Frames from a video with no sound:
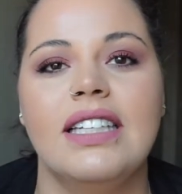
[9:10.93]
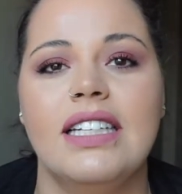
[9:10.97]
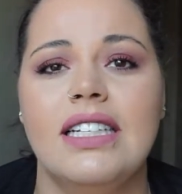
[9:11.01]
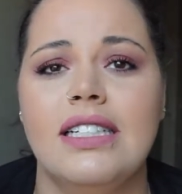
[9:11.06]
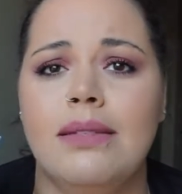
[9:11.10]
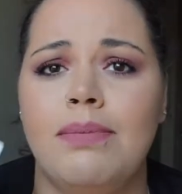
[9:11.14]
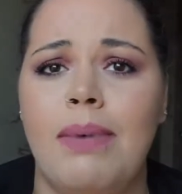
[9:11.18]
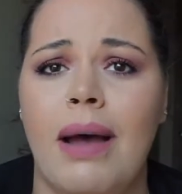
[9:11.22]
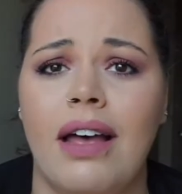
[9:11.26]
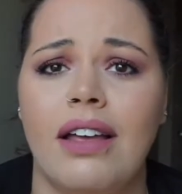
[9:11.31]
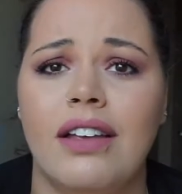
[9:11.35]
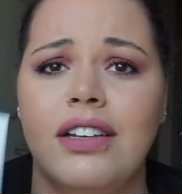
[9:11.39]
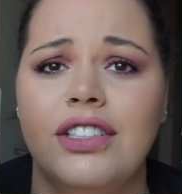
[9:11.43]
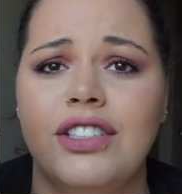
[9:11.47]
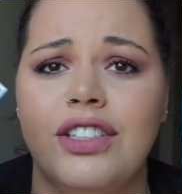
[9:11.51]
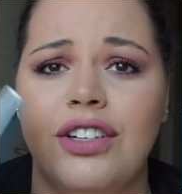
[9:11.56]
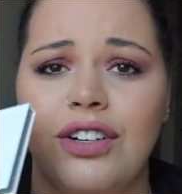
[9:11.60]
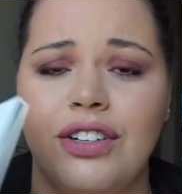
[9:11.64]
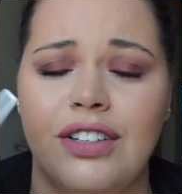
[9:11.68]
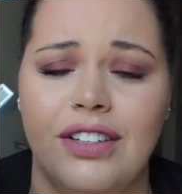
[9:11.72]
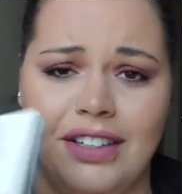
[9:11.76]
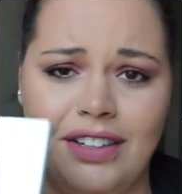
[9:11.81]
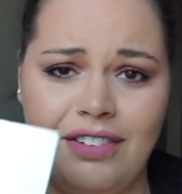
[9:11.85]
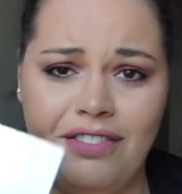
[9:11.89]
These palettes are
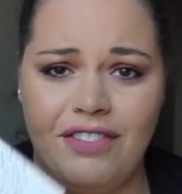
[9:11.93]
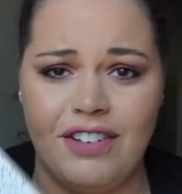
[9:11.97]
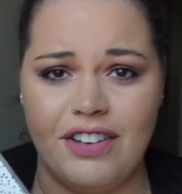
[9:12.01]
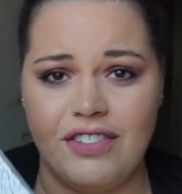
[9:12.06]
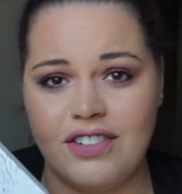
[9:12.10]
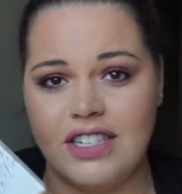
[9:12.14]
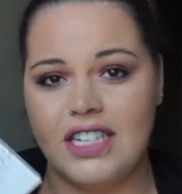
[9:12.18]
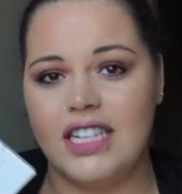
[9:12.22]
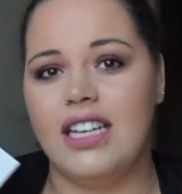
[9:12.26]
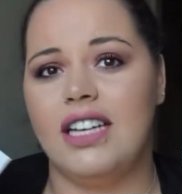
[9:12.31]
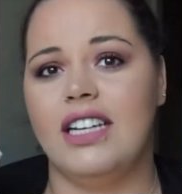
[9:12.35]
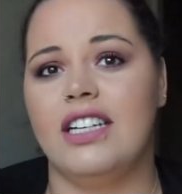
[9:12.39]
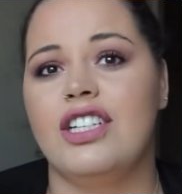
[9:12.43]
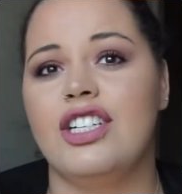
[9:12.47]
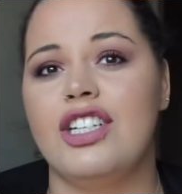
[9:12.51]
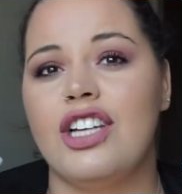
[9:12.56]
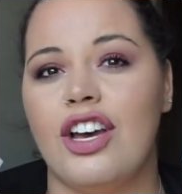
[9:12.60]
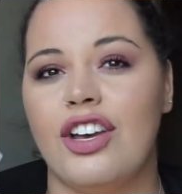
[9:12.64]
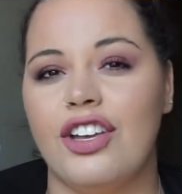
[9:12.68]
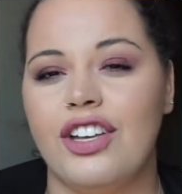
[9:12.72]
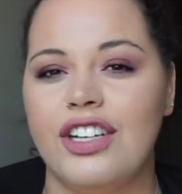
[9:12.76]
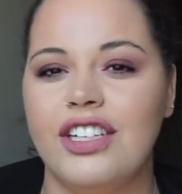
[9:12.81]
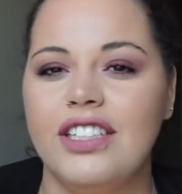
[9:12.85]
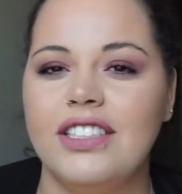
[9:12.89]
only
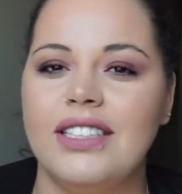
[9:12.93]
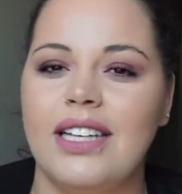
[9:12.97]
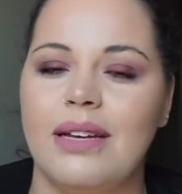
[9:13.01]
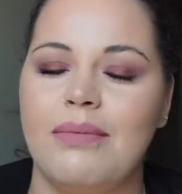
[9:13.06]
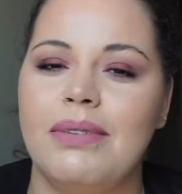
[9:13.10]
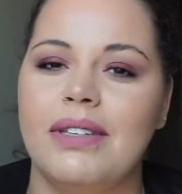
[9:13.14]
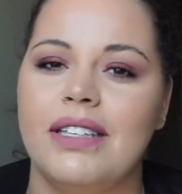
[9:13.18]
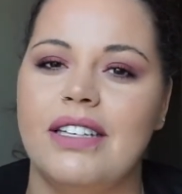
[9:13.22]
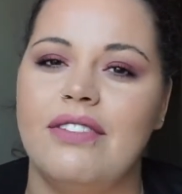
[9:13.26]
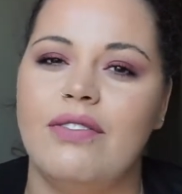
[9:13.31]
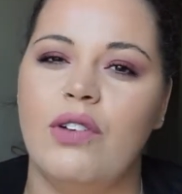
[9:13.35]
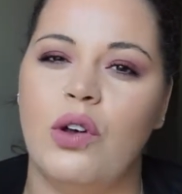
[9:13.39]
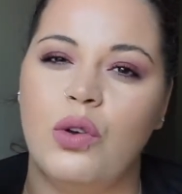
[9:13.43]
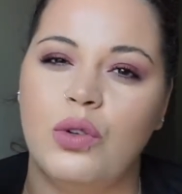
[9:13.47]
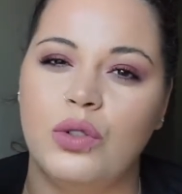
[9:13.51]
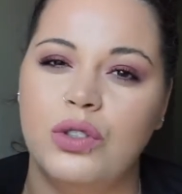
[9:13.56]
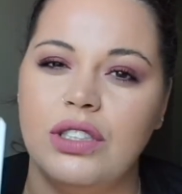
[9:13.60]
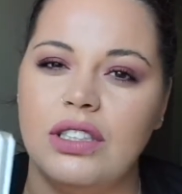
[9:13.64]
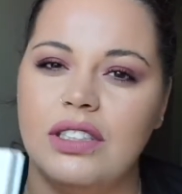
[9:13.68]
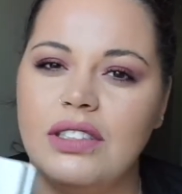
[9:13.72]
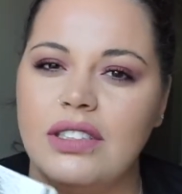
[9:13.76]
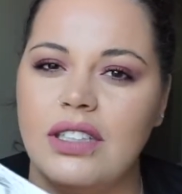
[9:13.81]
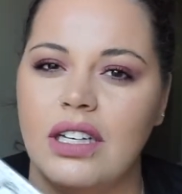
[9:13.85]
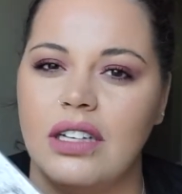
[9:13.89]
$15. I believe
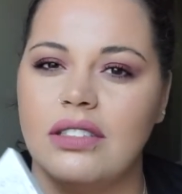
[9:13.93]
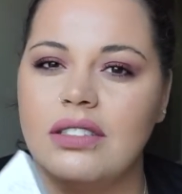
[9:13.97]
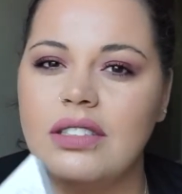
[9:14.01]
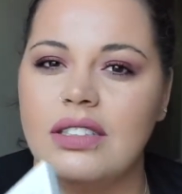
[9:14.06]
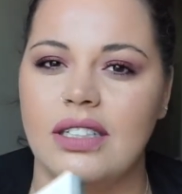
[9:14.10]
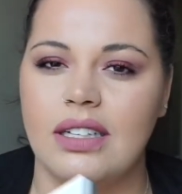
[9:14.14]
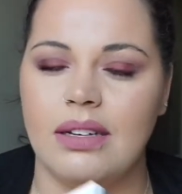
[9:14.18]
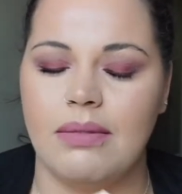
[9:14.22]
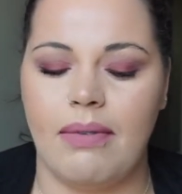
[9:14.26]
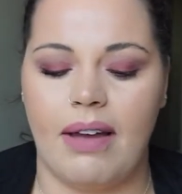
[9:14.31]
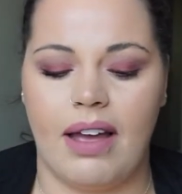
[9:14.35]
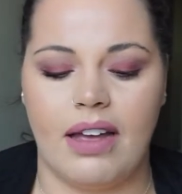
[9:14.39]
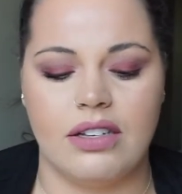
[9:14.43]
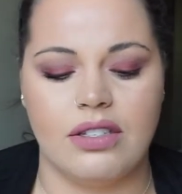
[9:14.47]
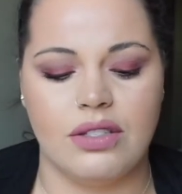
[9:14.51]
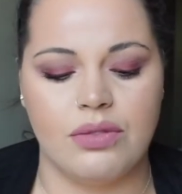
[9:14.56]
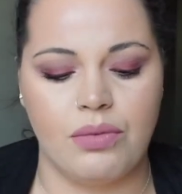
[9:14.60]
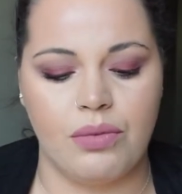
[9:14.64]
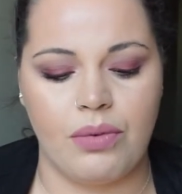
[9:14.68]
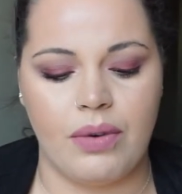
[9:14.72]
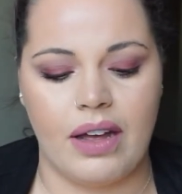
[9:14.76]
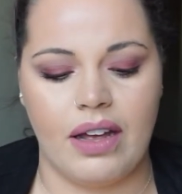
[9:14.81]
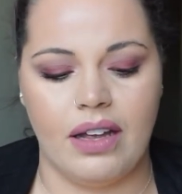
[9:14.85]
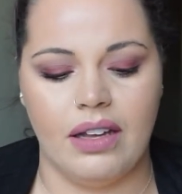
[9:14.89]
Ulta sells them as
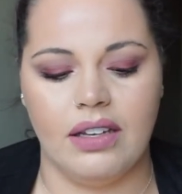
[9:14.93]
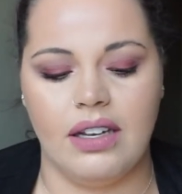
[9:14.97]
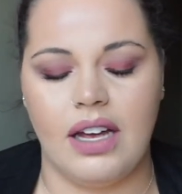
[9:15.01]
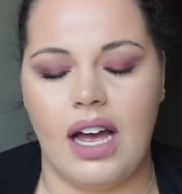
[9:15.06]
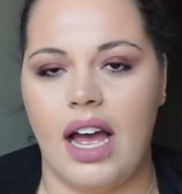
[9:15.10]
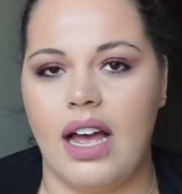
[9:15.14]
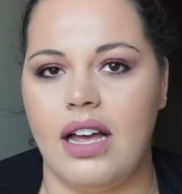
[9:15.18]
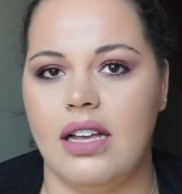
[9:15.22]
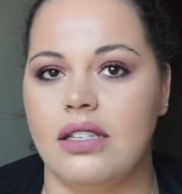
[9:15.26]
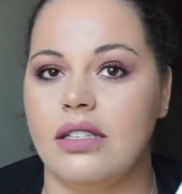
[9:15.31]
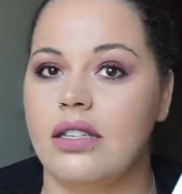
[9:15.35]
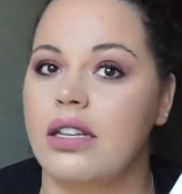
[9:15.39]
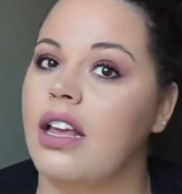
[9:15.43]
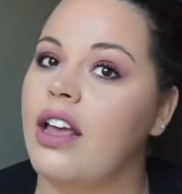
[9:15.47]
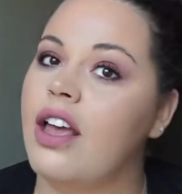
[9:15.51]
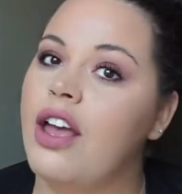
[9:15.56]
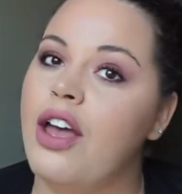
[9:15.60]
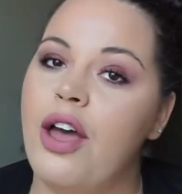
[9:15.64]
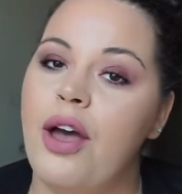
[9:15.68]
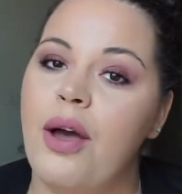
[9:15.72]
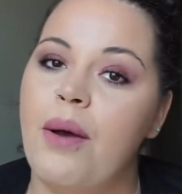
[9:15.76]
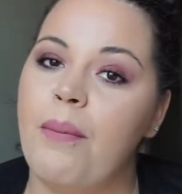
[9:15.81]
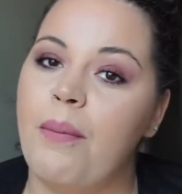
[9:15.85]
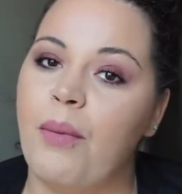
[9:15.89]
well as
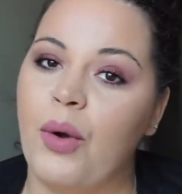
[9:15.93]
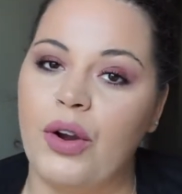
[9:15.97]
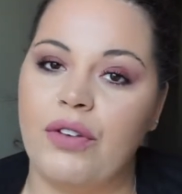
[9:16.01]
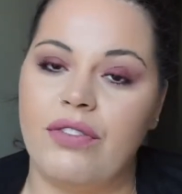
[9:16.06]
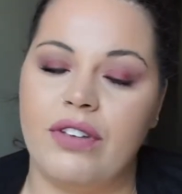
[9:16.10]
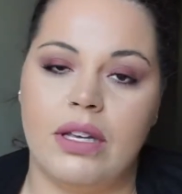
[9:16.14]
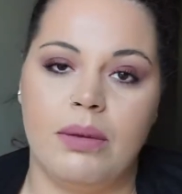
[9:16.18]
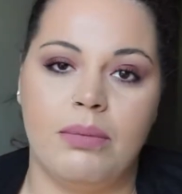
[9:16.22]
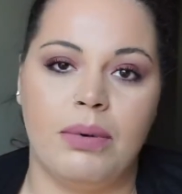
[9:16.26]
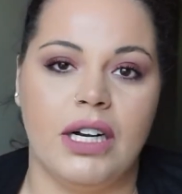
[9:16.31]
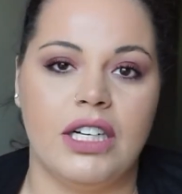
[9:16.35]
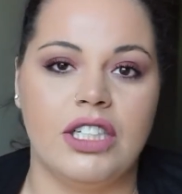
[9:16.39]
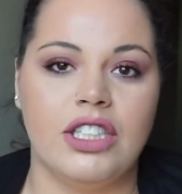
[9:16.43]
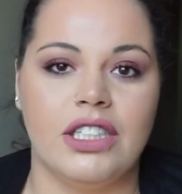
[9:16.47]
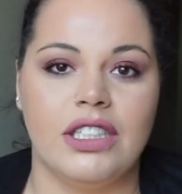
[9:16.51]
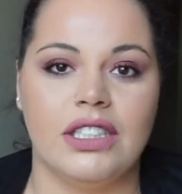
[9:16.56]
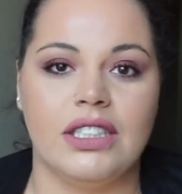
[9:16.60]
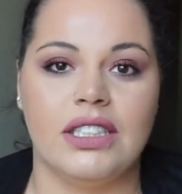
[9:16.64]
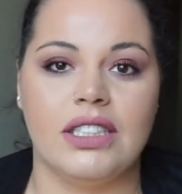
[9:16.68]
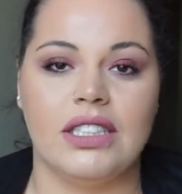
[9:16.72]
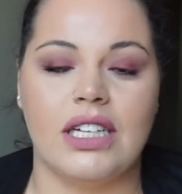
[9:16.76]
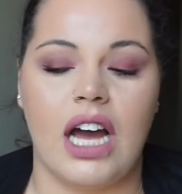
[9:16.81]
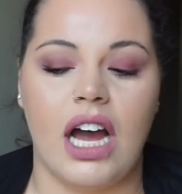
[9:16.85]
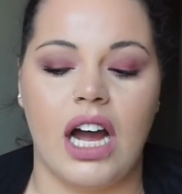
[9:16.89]

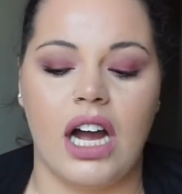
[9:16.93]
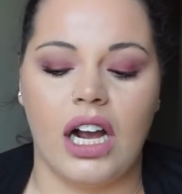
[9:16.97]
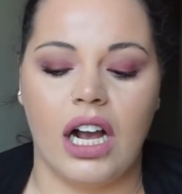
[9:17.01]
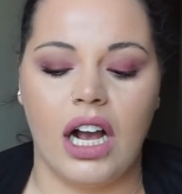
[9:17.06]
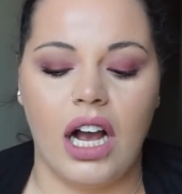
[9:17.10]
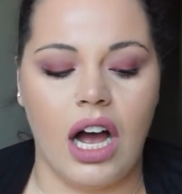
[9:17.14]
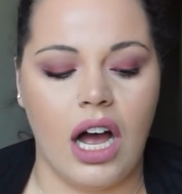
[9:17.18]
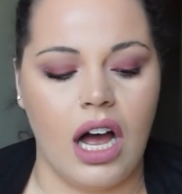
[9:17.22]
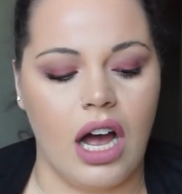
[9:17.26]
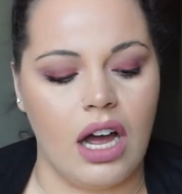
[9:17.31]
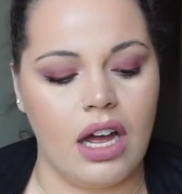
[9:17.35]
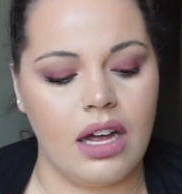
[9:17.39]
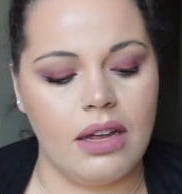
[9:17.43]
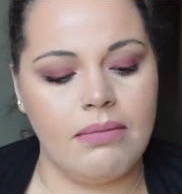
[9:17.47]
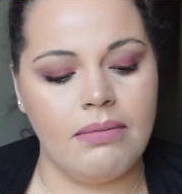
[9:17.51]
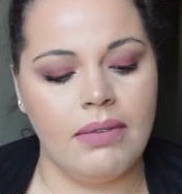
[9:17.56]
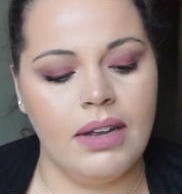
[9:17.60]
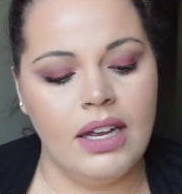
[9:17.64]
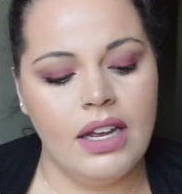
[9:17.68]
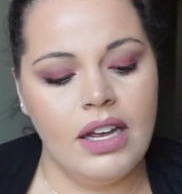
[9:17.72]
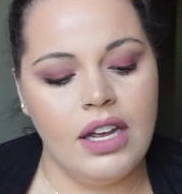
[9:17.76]
morphebrushes.com.